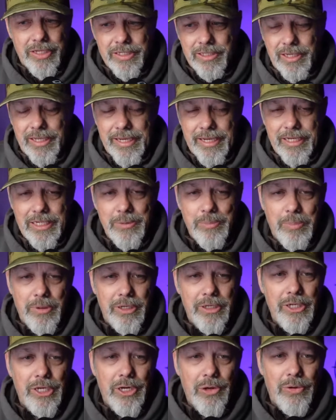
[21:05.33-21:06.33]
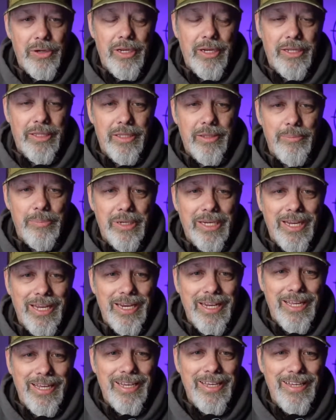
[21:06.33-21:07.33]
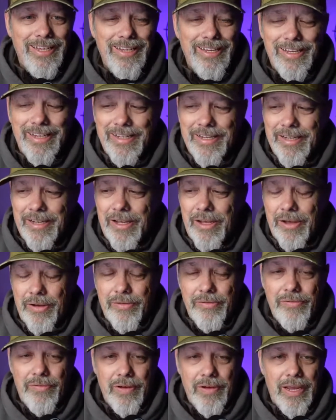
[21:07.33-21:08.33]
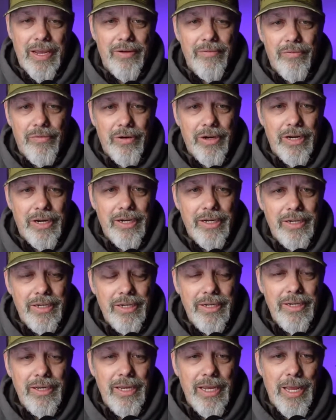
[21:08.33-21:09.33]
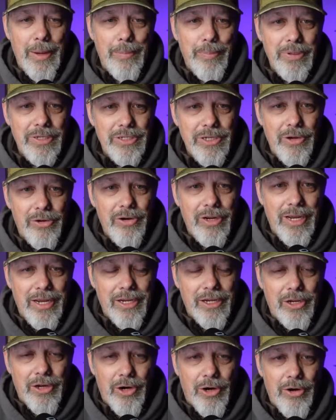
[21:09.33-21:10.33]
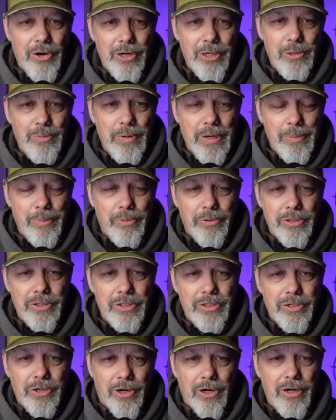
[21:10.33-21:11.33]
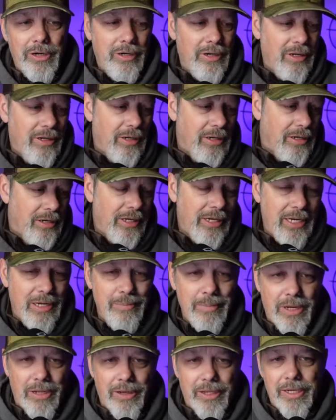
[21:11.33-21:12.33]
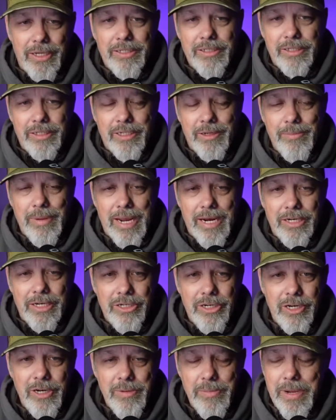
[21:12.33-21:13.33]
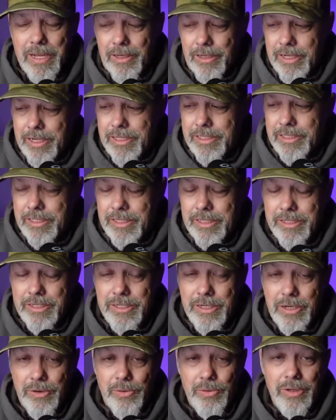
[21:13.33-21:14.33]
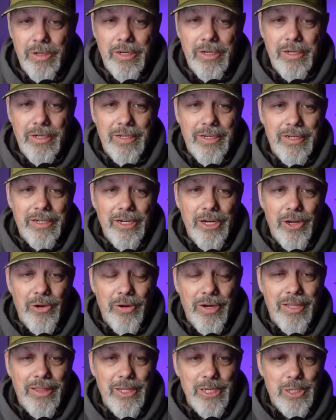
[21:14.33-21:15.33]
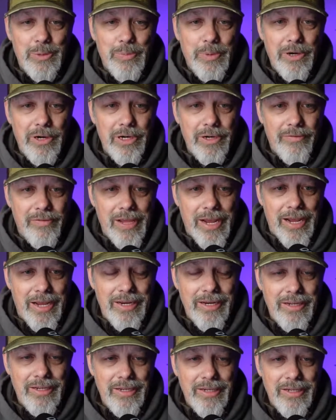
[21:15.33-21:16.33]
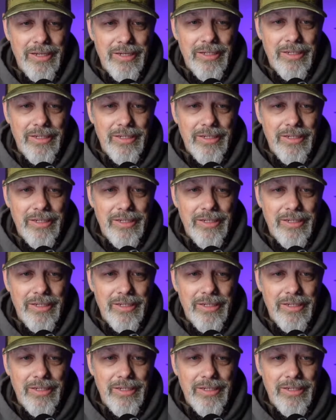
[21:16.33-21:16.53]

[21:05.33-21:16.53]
these links. But, at the beginning of every episode, I encourage people to start an email list and to manage an email list. And so, in the spirit of that,